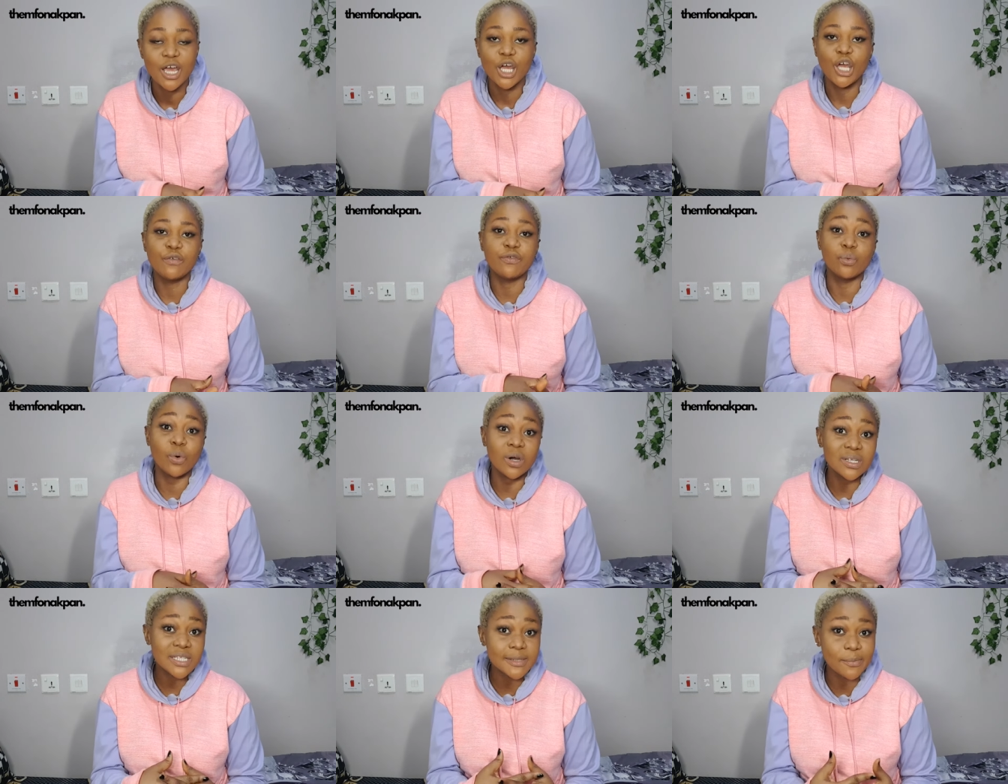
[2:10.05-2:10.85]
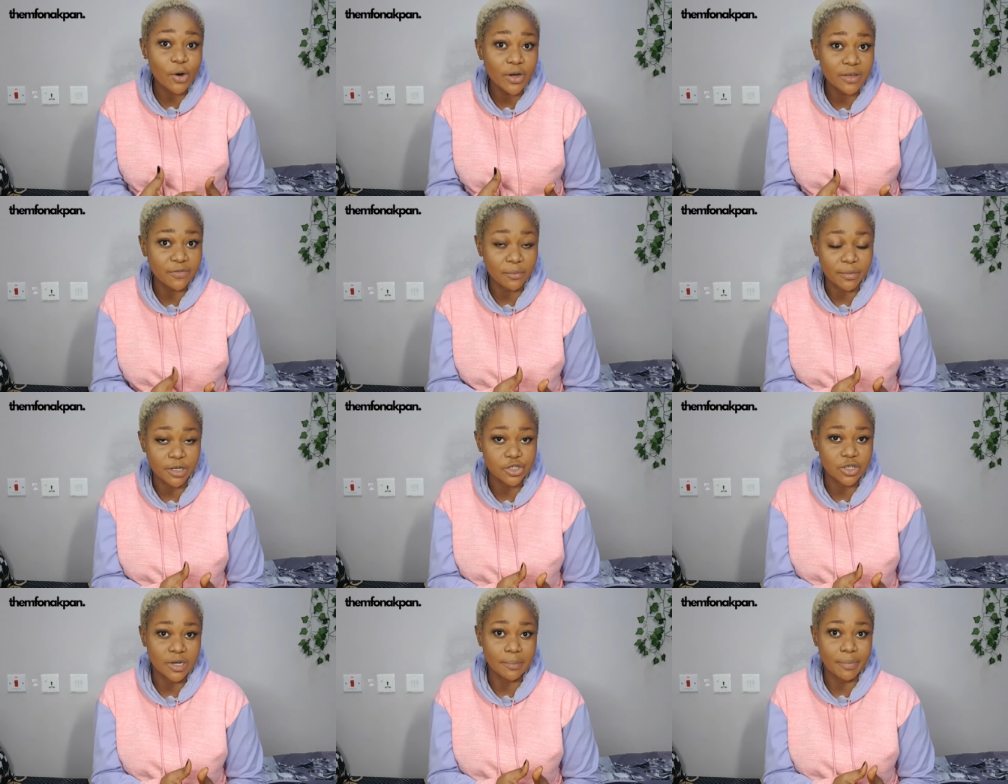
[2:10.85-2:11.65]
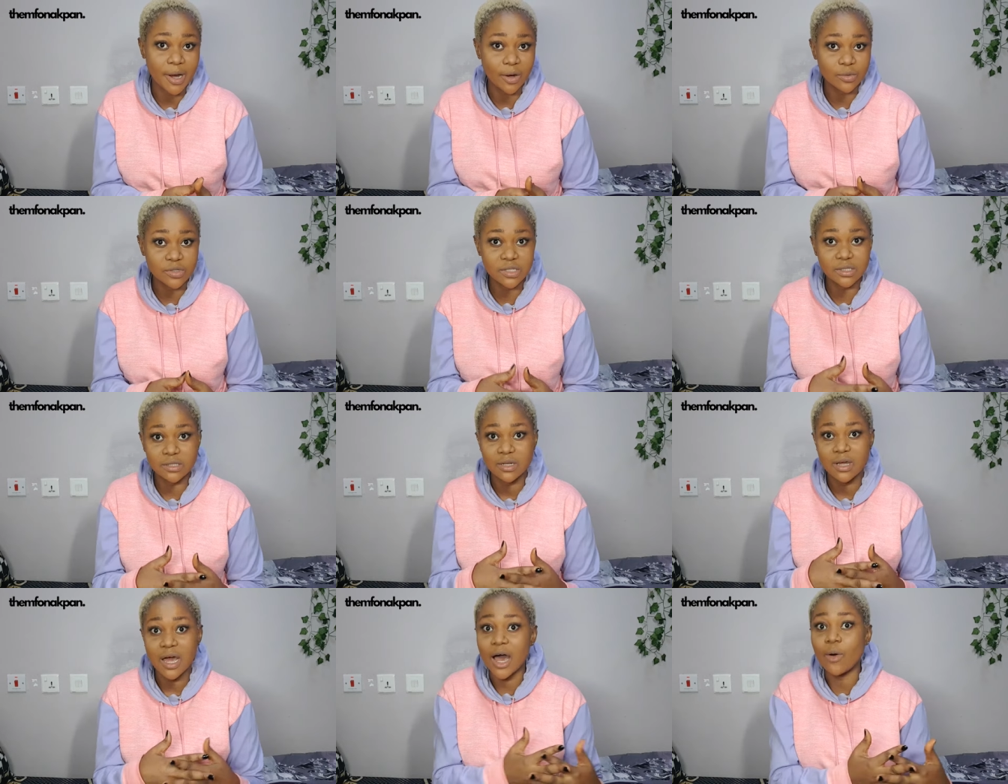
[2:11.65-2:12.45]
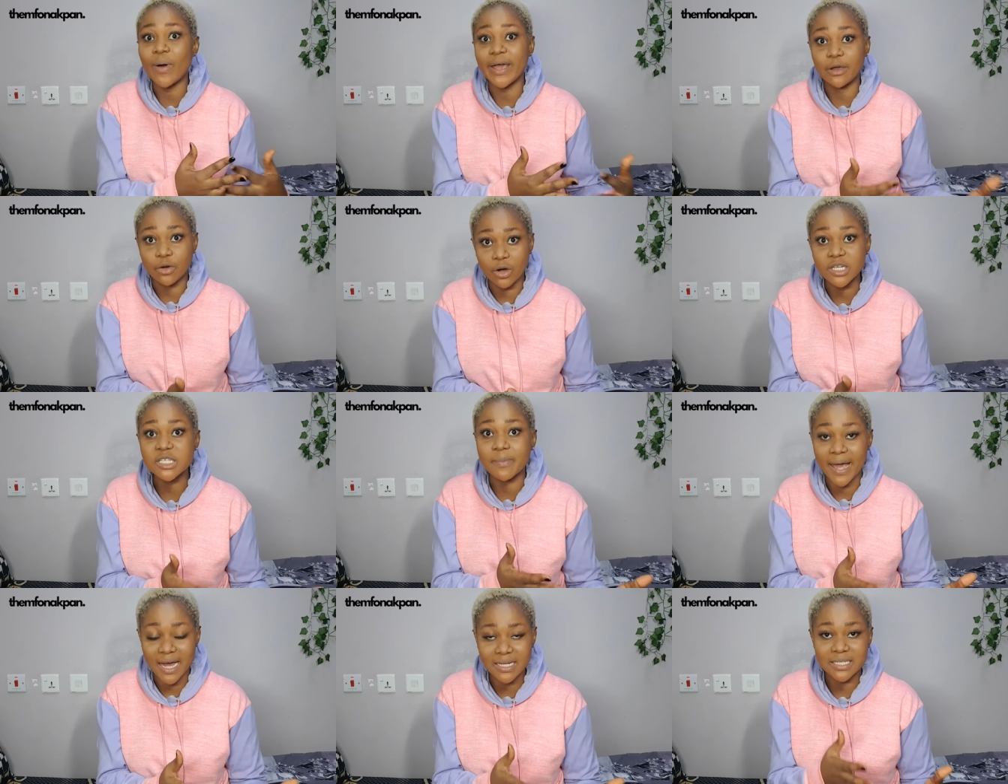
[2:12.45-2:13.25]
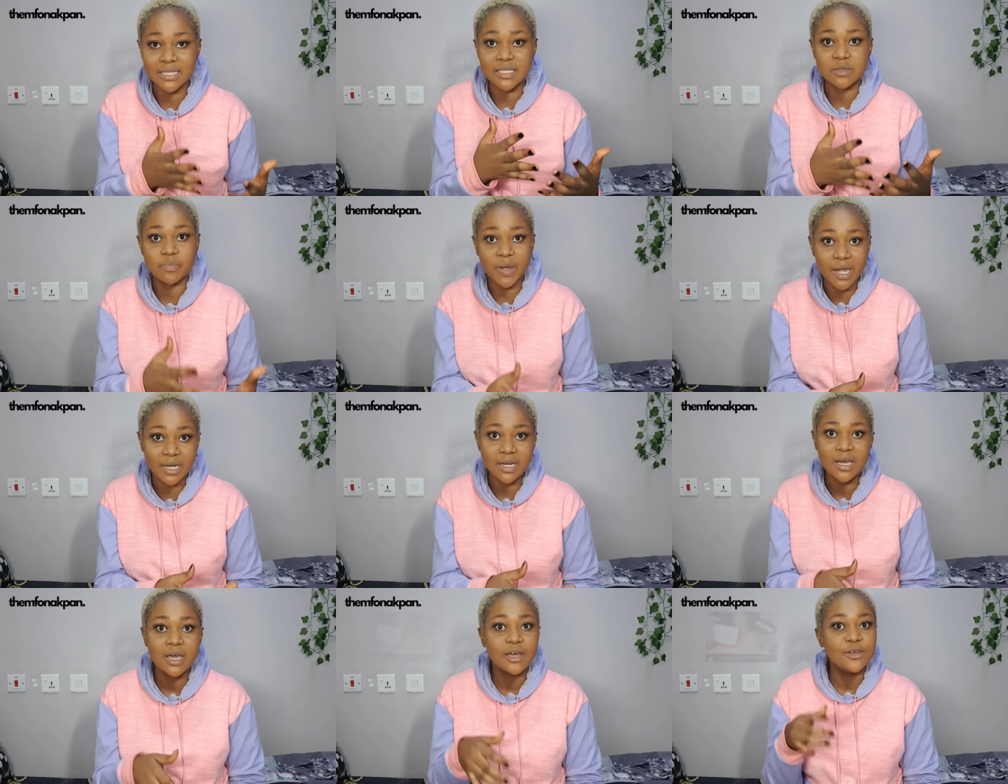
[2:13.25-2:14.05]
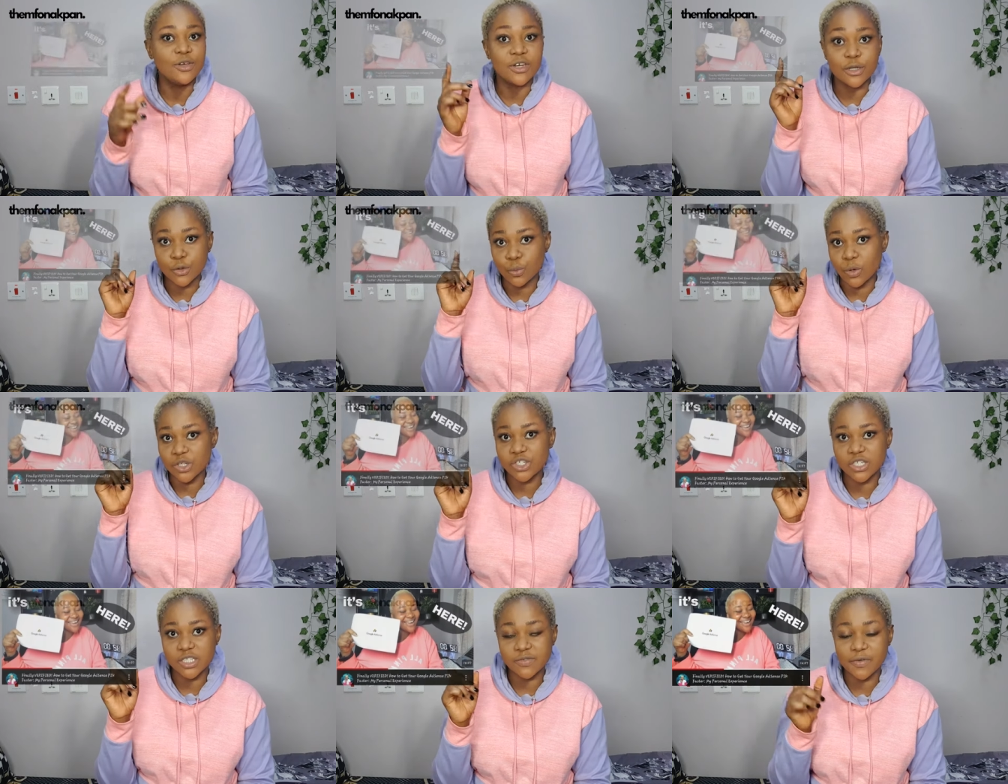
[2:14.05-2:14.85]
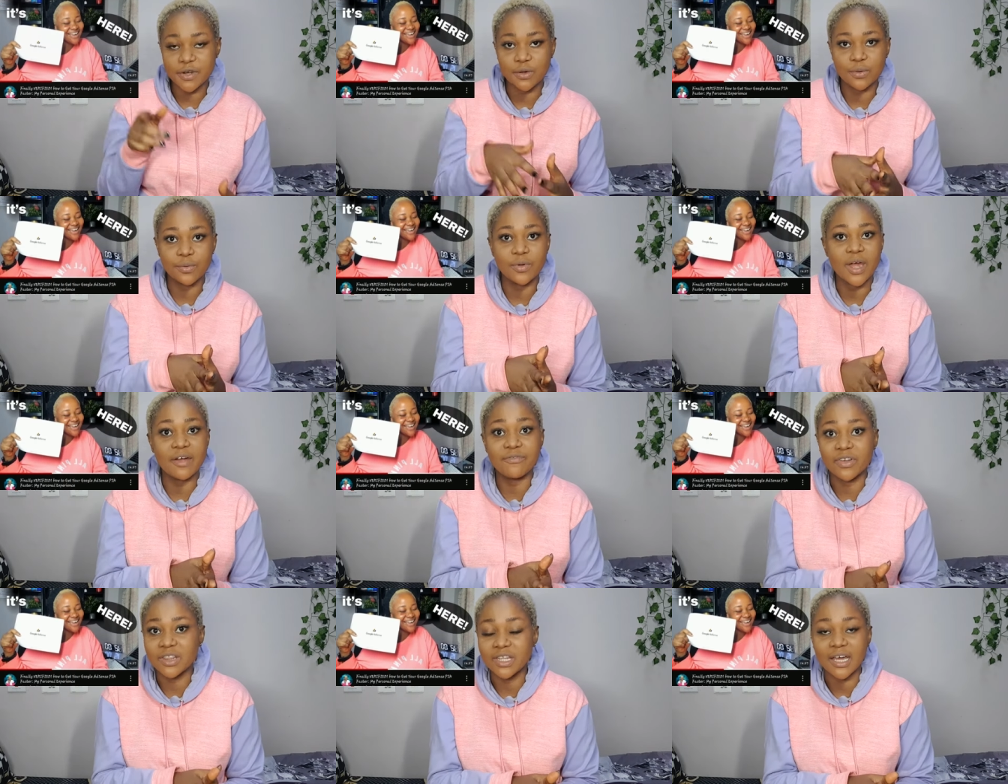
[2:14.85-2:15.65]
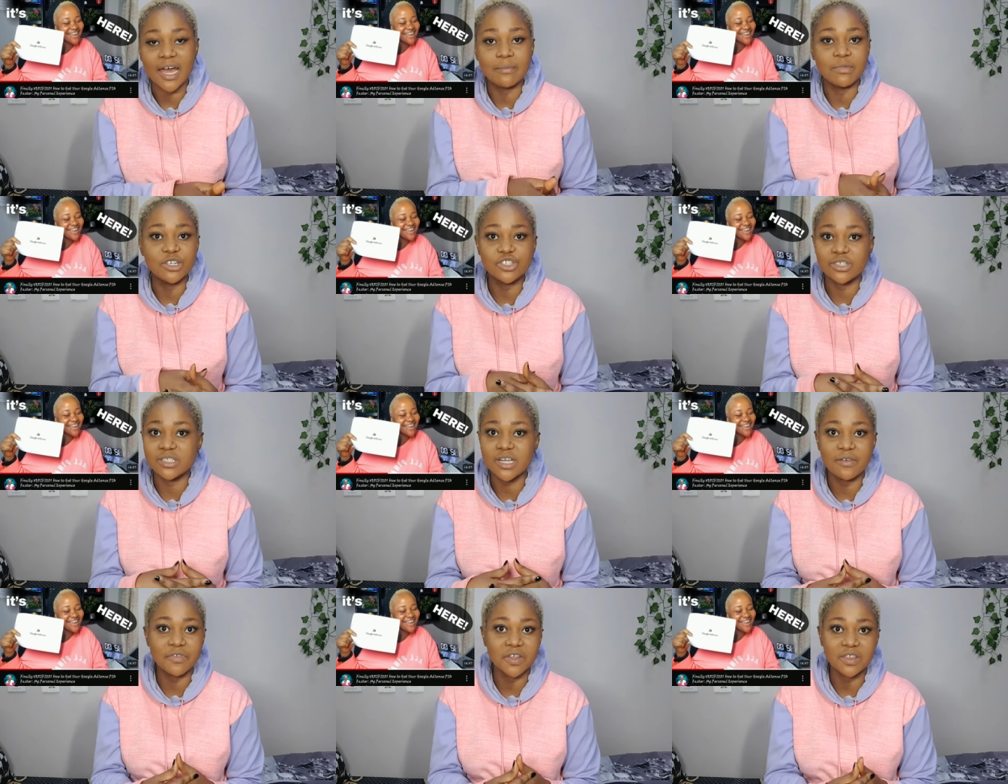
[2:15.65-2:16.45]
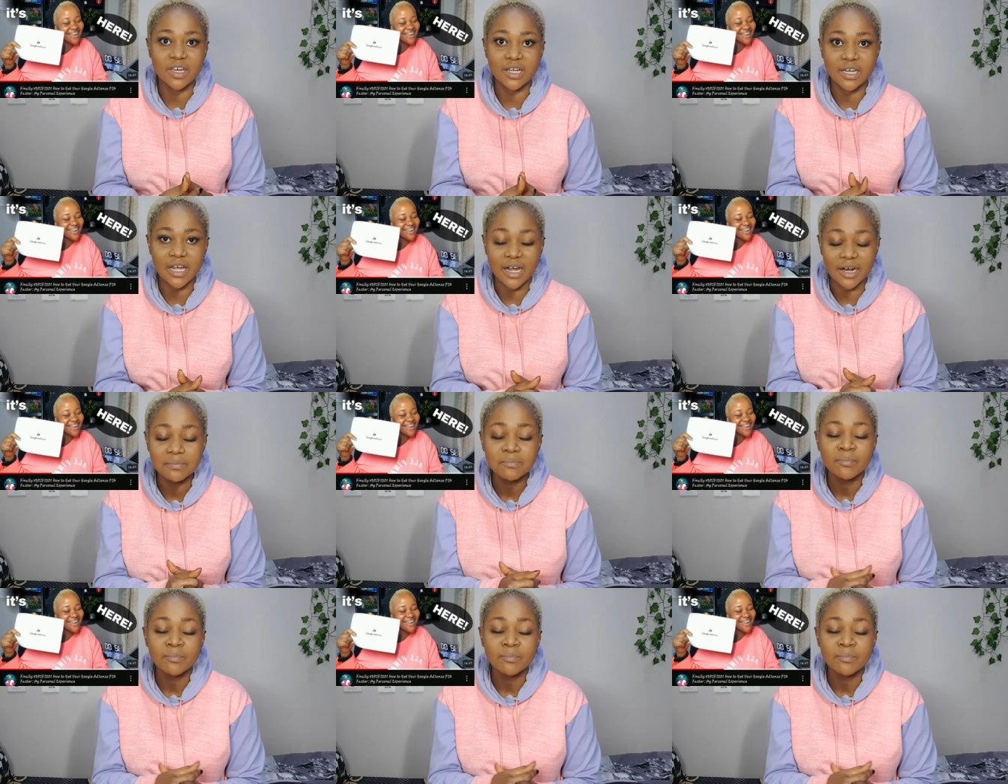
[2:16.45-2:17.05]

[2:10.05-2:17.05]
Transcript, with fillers: If you want more information about how I got my AdSense pin, you need to watch this video. Everything I mentioned, everything there.